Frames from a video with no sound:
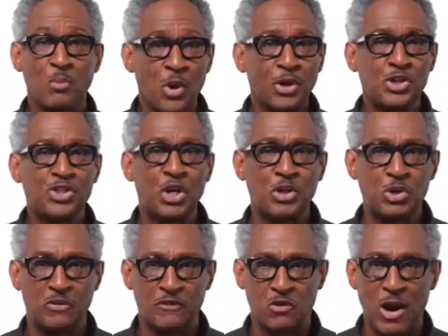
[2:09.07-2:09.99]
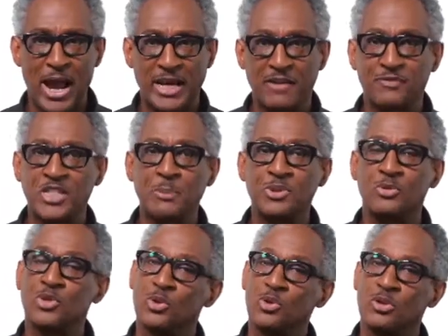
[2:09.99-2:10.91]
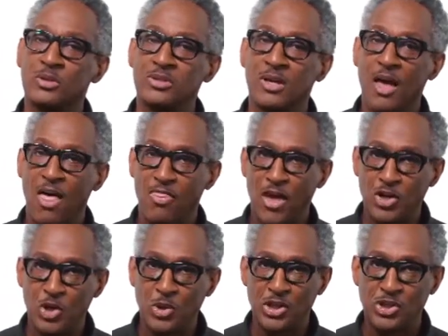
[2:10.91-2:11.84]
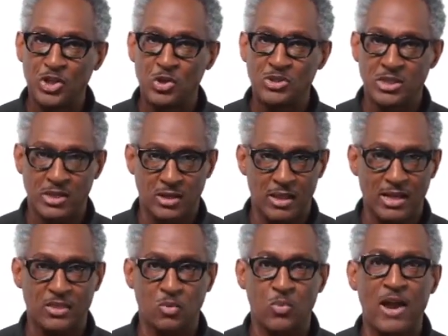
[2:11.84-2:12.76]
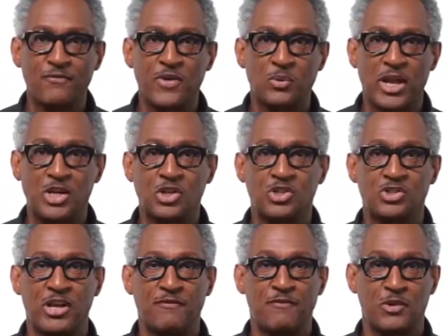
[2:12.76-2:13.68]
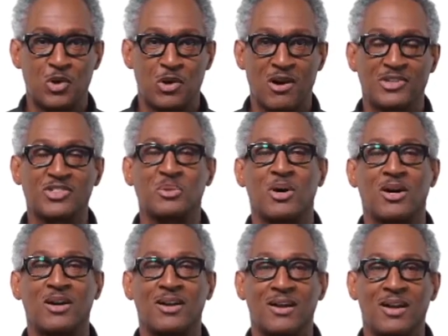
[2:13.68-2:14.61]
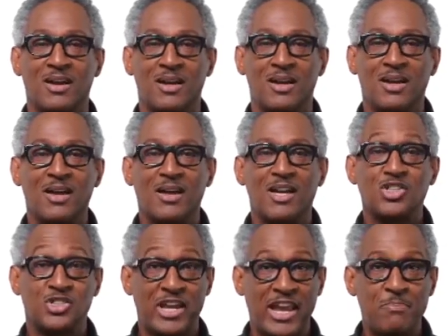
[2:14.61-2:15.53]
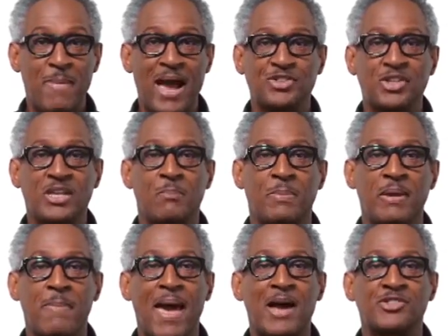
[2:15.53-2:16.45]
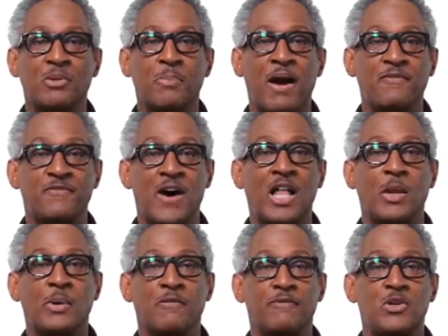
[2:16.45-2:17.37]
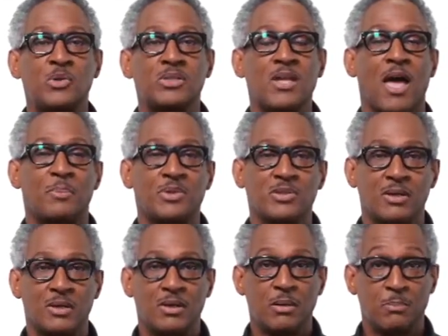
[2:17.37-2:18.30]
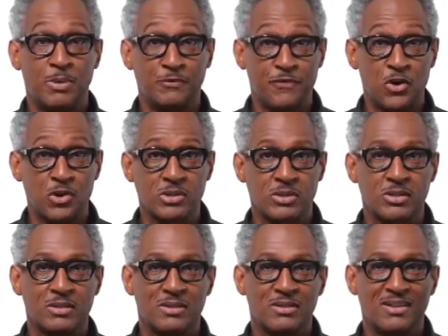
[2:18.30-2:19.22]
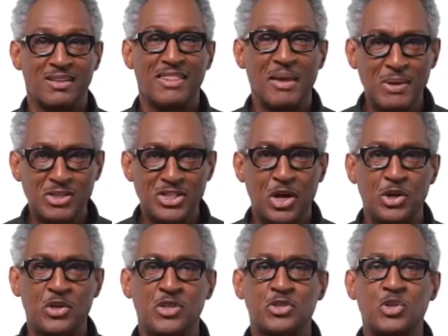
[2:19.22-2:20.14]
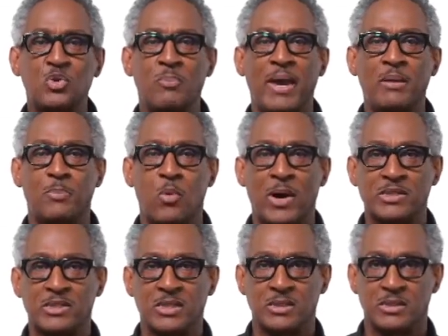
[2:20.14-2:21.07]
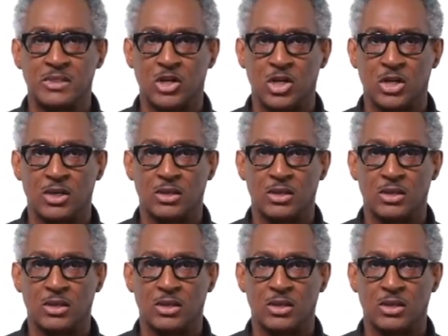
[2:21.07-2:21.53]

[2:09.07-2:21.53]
I'm going to show you a variety of tips and tools that you can use to select the right foundation shade for your customer. Shade matching can be mastered by following a few steps. But first, let me tell you the two main points to consider.